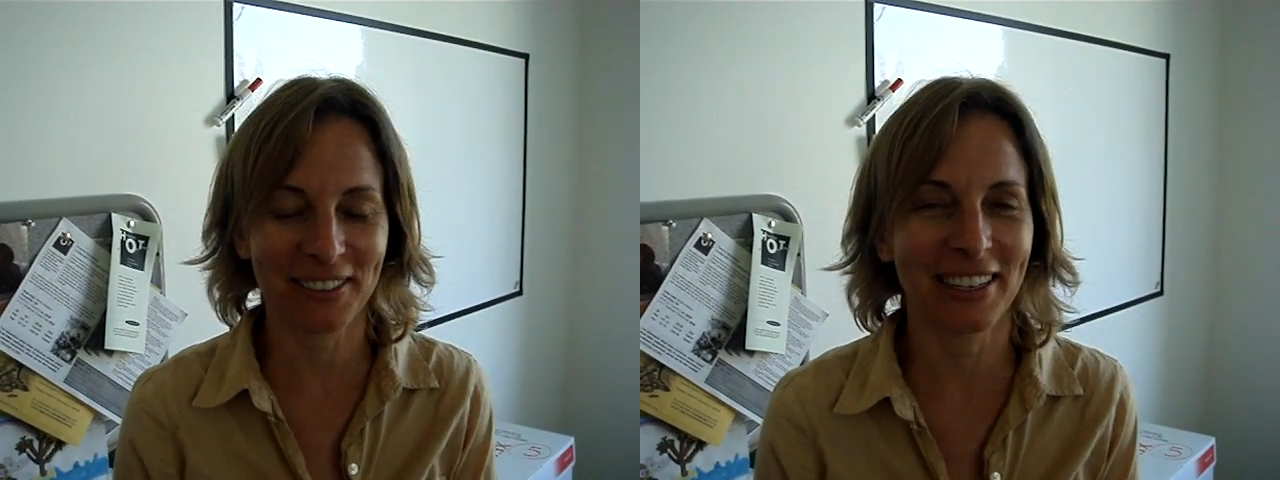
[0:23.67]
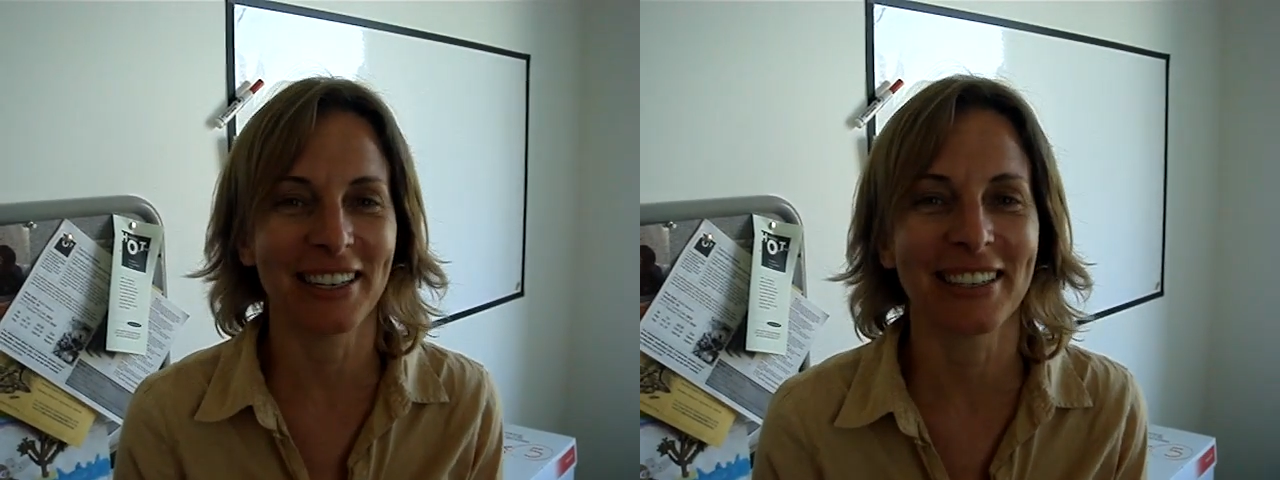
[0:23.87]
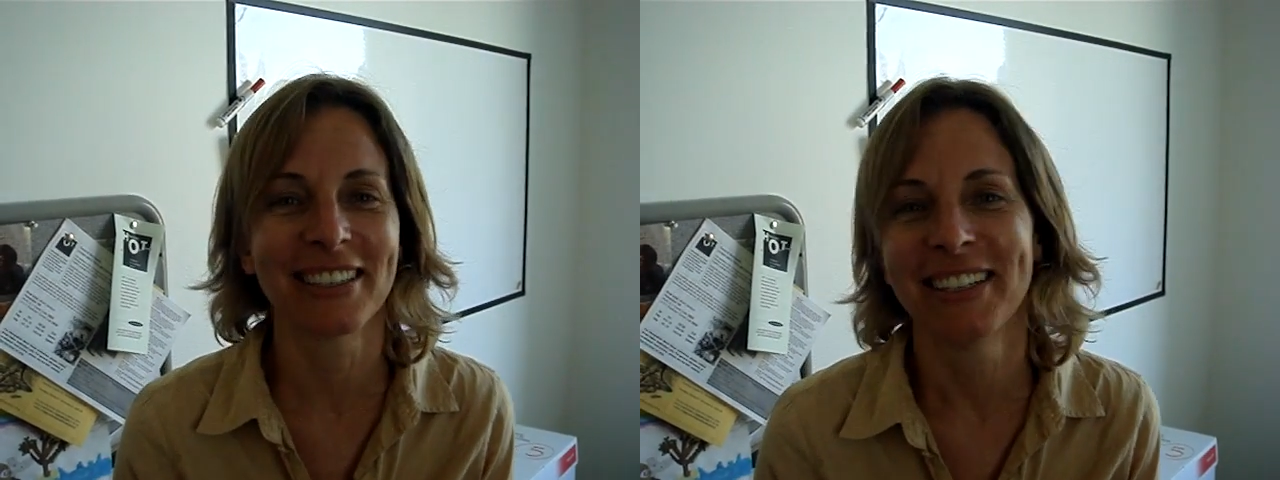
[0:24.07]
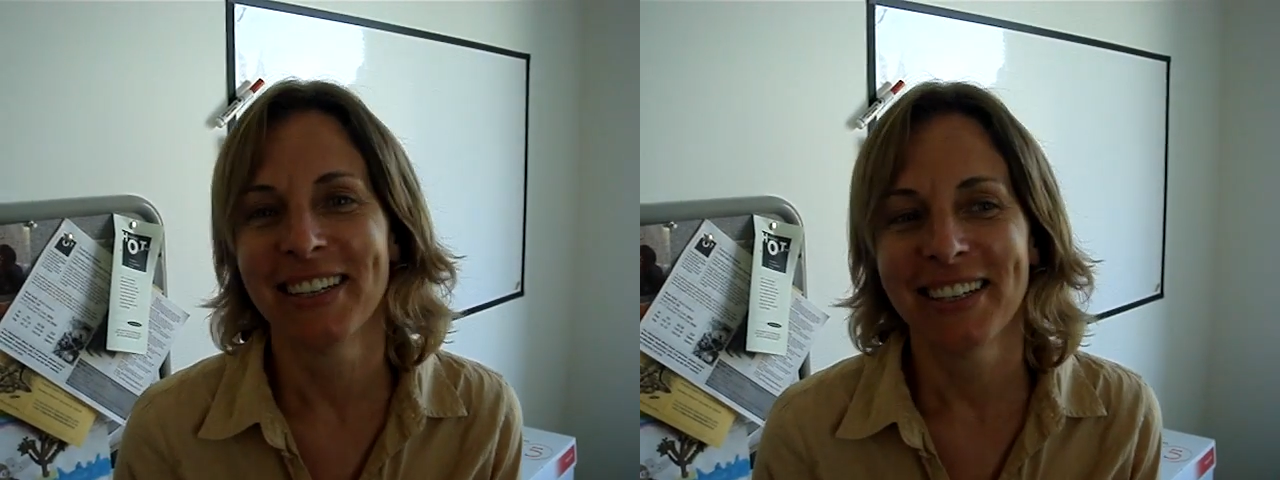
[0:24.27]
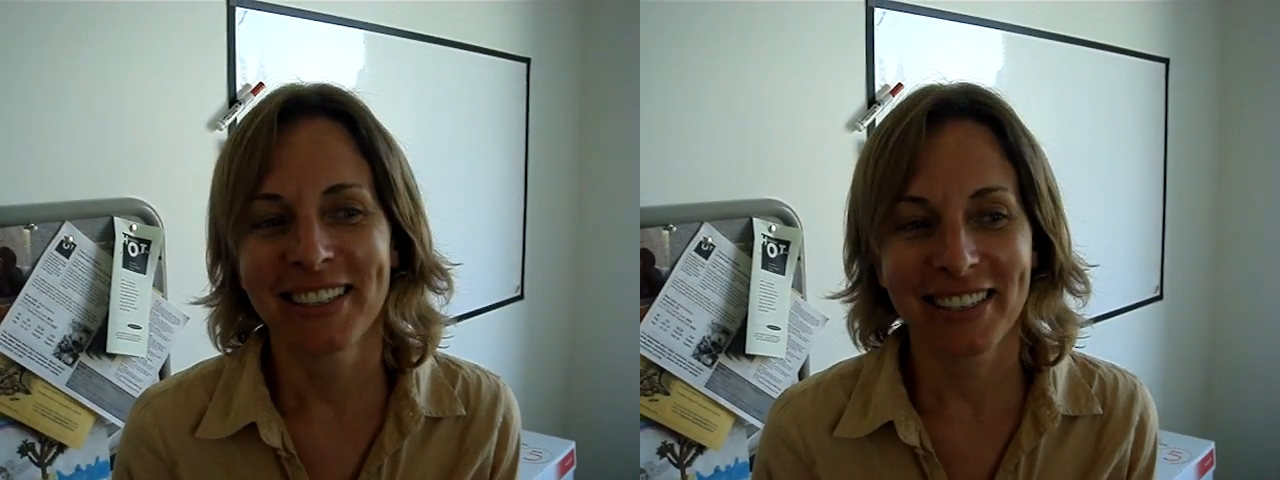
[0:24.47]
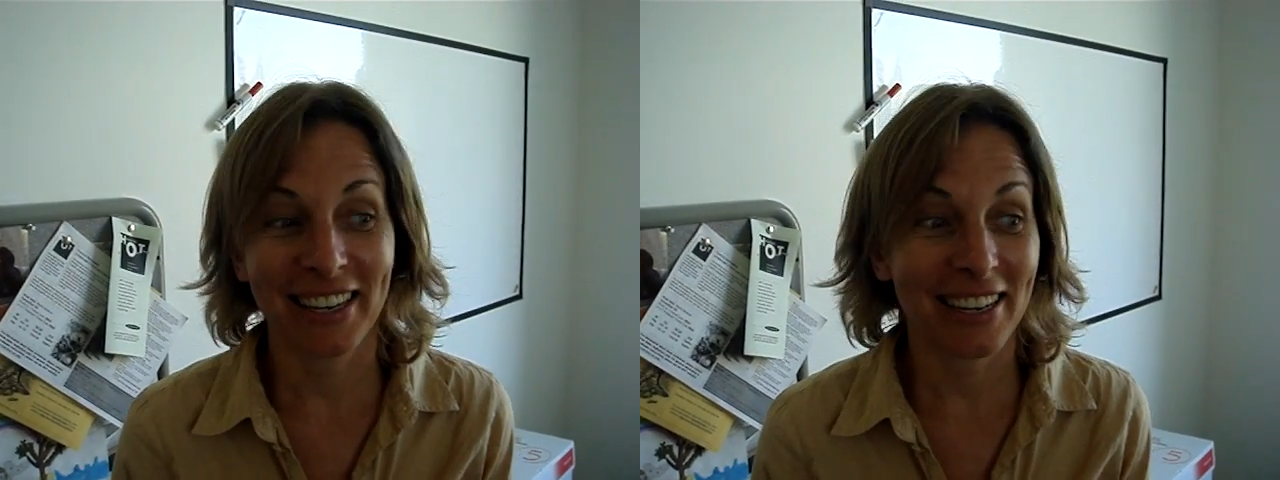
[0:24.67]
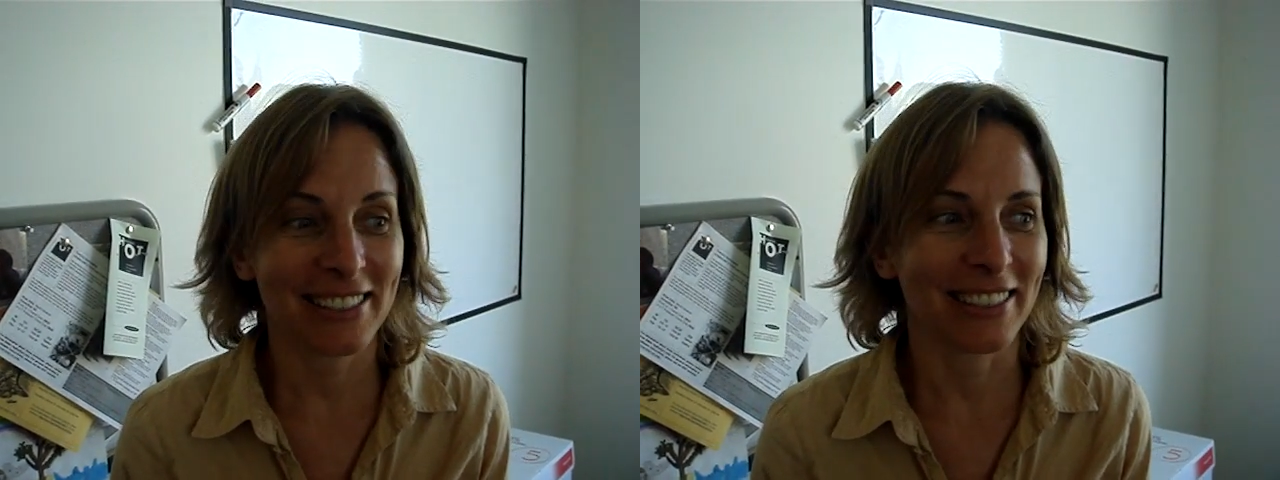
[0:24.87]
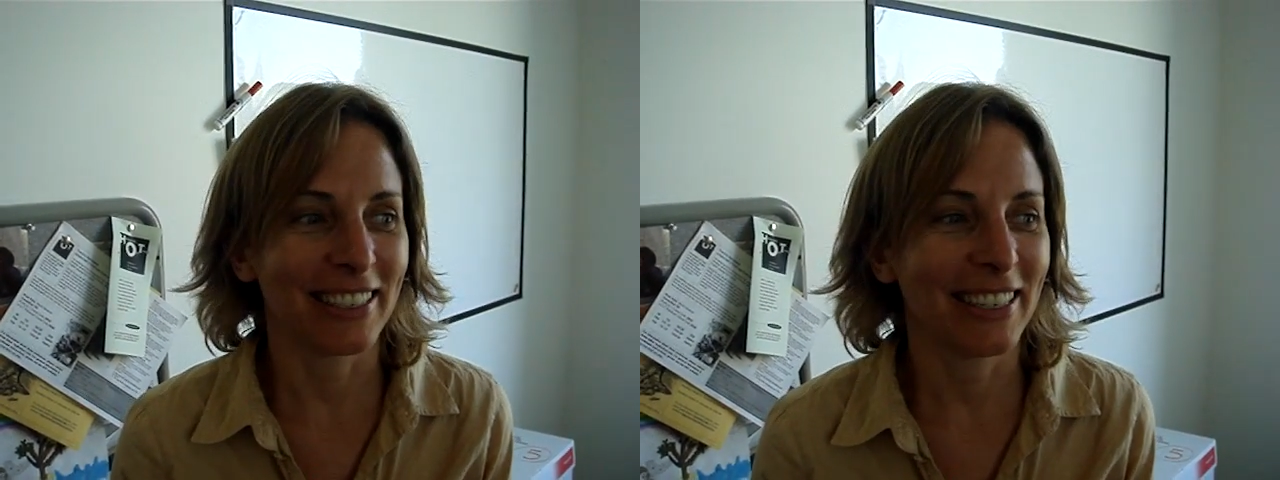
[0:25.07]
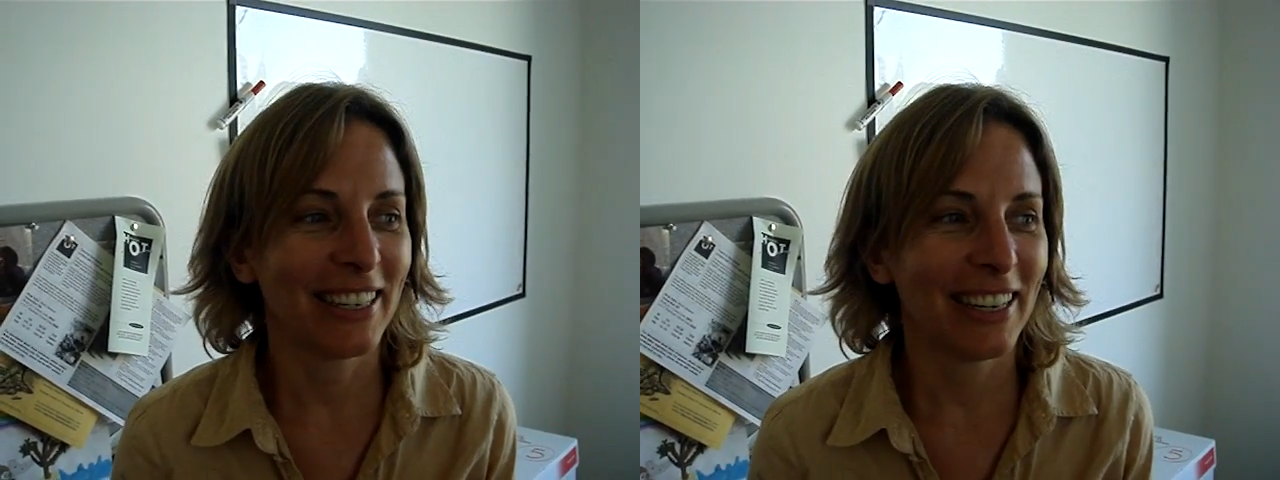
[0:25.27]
uh, gasoline.